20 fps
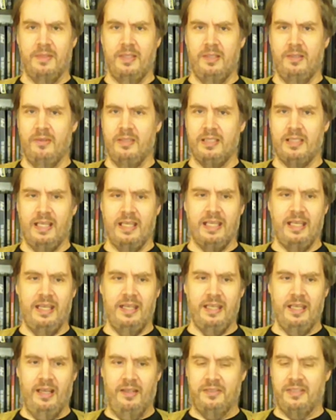You know, it's like
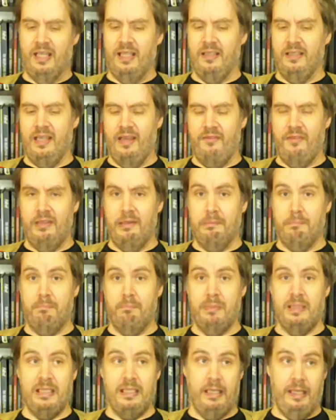anything else. I love it,
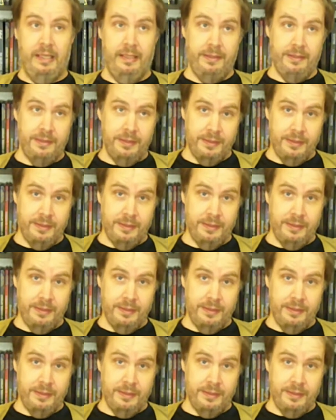but